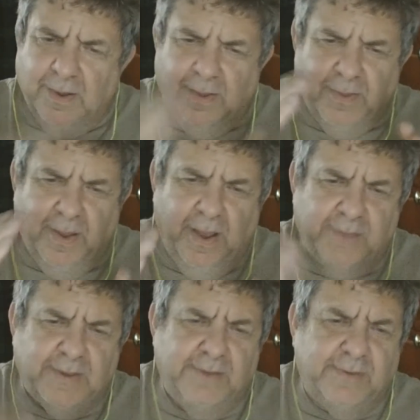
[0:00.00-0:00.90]
as
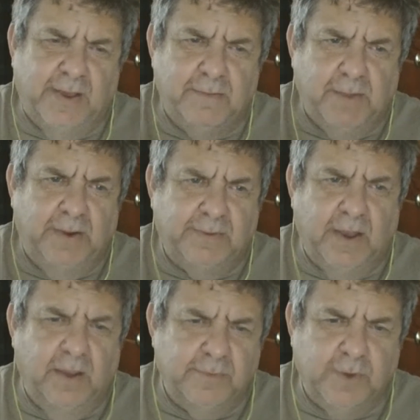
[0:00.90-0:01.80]
I say many
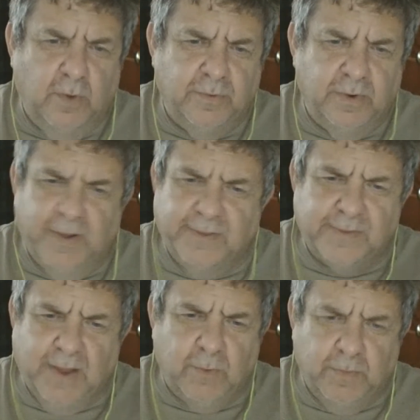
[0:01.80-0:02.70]
times over, it's
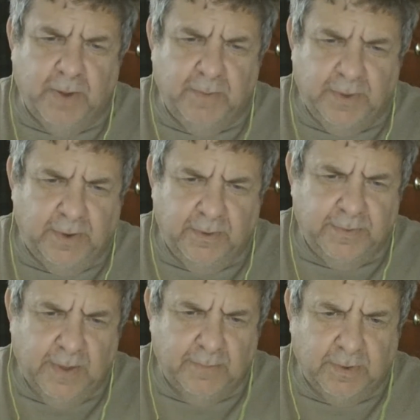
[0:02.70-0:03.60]
not Republican or
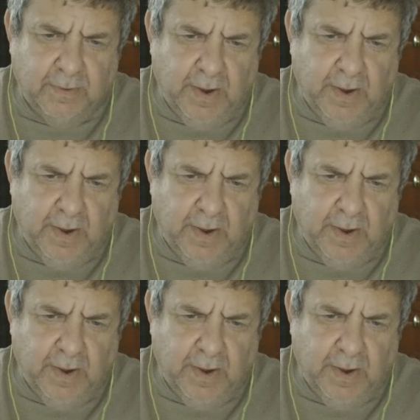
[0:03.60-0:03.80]
Democrat.